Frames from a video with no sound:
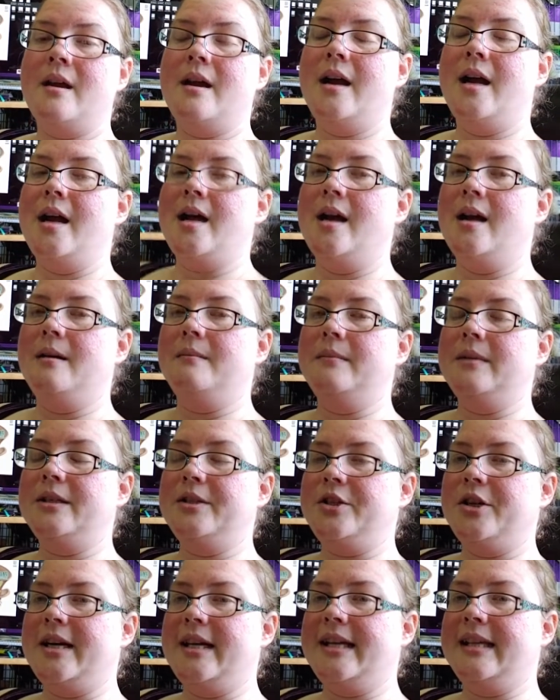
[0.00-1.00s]
um, and
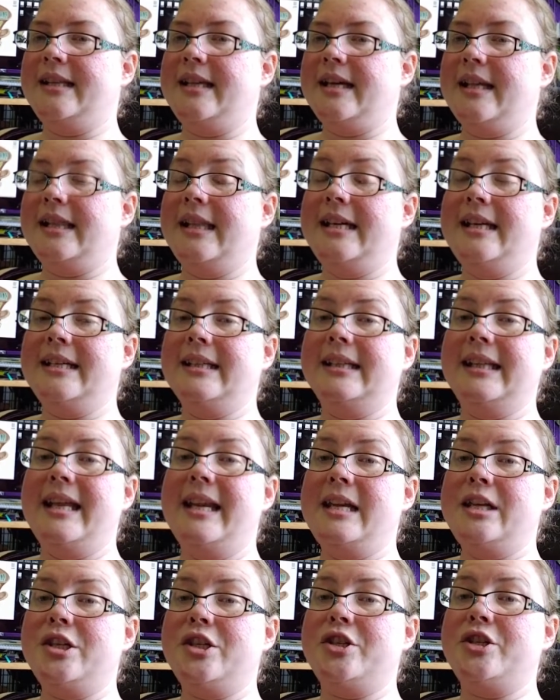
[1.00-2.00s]
try to get that cleaned and
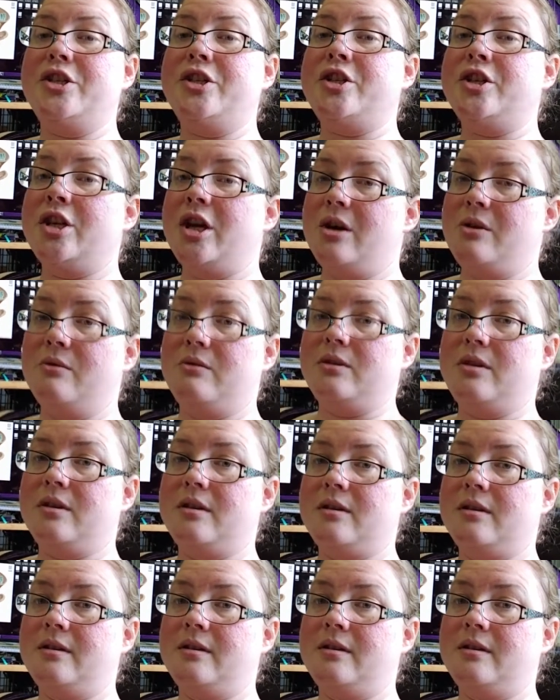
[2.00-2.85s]
let it soak.